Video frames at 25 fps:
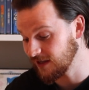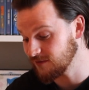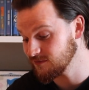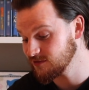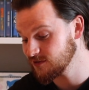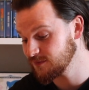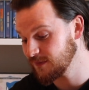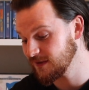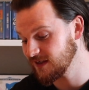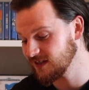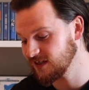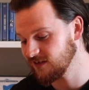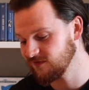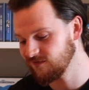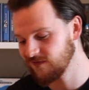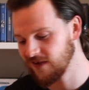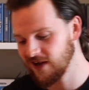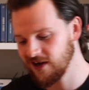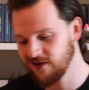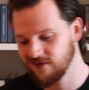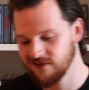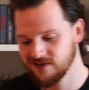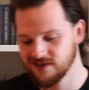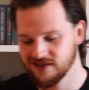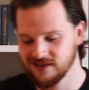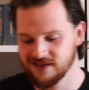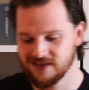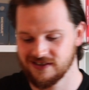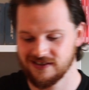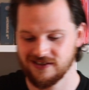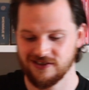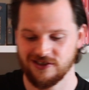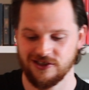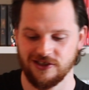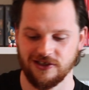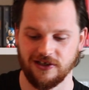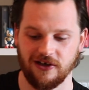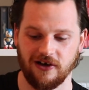Speaking of
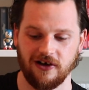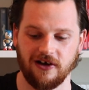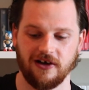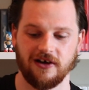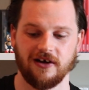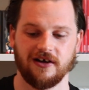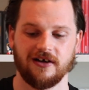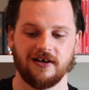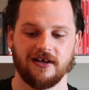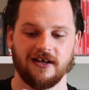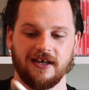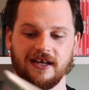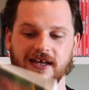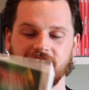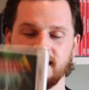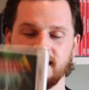variants, she got